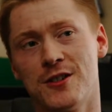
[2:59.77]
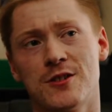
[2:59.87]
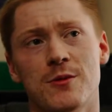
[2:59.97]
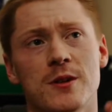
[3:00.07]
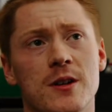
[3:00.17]

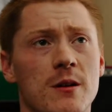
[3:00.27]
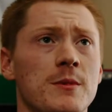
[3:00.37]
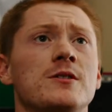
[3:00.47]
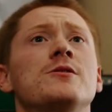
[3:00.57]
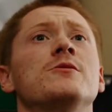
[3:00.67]
just want to come
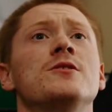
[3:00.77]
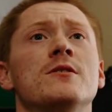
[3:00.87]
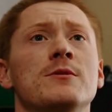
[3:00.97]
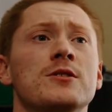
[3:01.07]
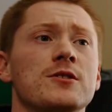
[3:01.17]
into a
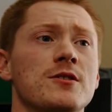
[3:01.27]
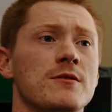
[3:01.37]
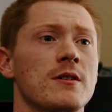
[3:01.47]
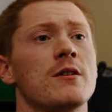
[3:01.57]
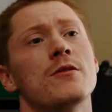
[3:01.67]
gym and just
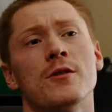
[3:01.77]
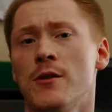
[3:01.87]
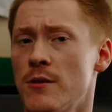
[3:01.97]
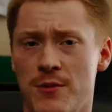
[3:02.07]
throw up